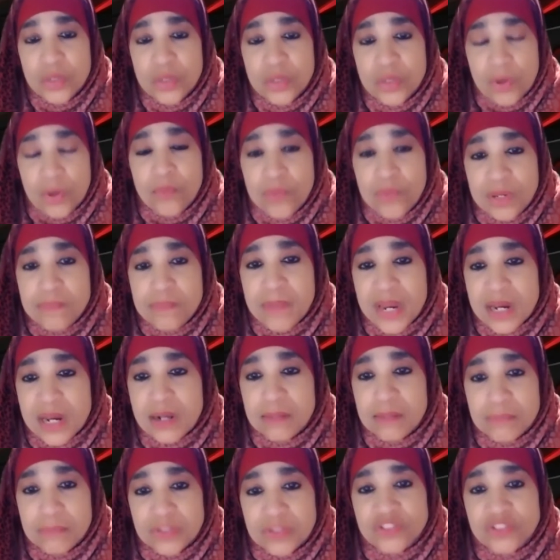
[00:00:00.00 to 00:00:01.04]
When we make
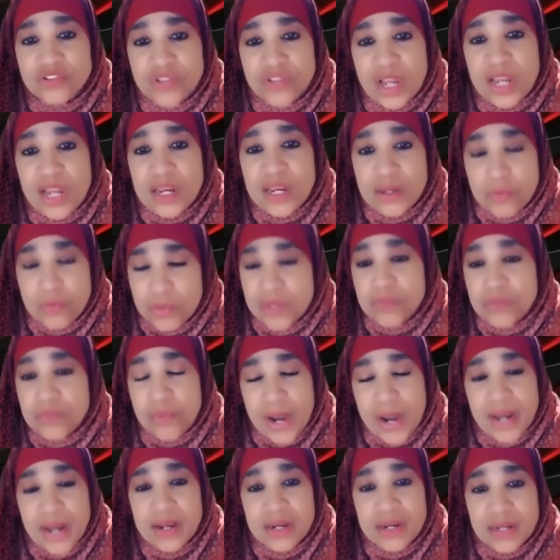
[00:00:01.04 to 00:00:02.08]
a mistake, we
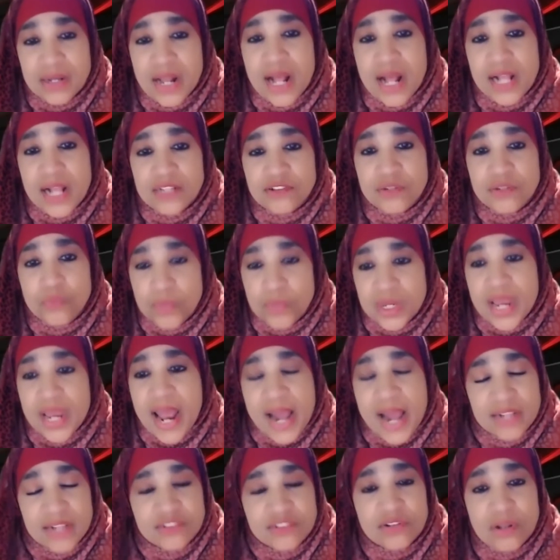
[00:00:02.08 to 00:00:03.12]
recognize it. We
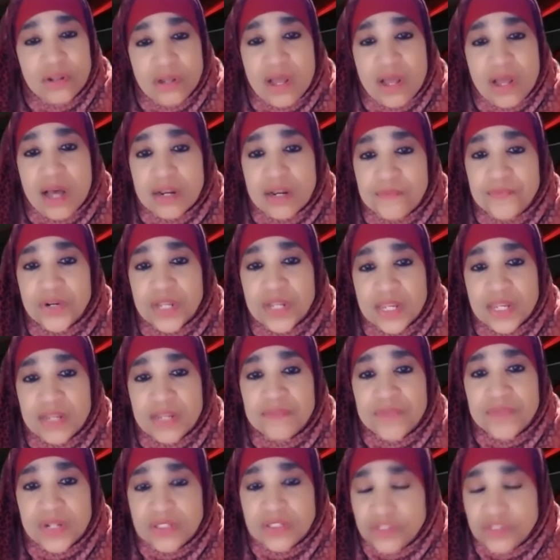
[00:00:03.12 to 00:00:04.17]
ask Allah to
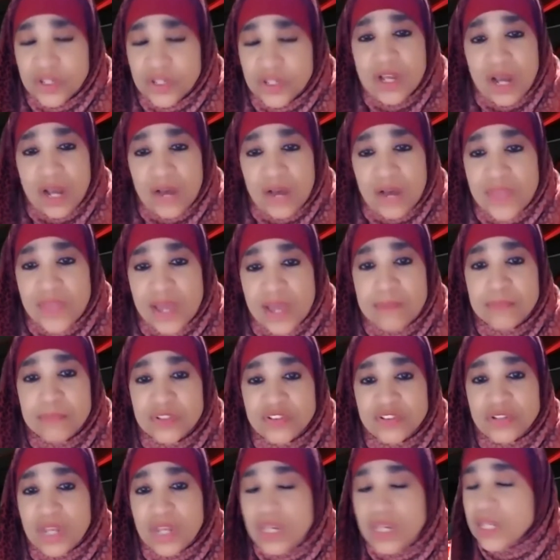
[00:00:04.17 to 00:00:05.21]
forgive us of that
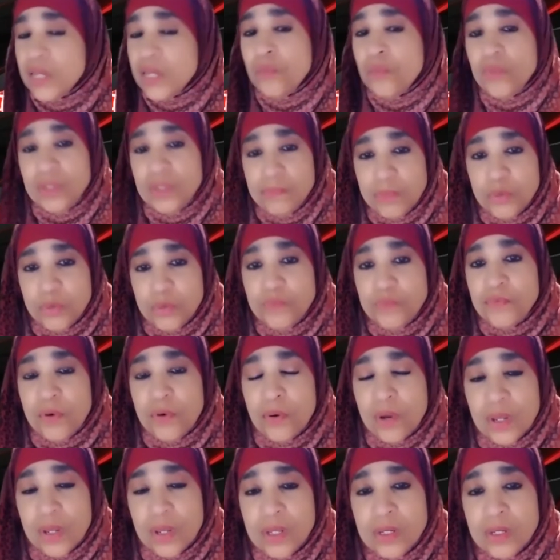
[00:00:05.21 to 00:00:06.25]
mistake and we move
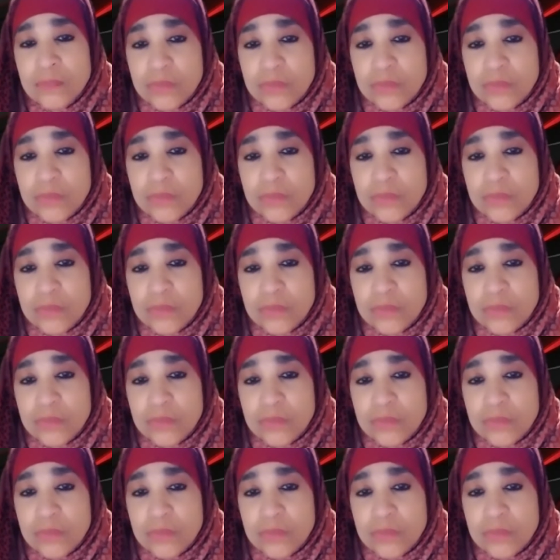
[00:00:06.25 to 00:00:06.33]
on.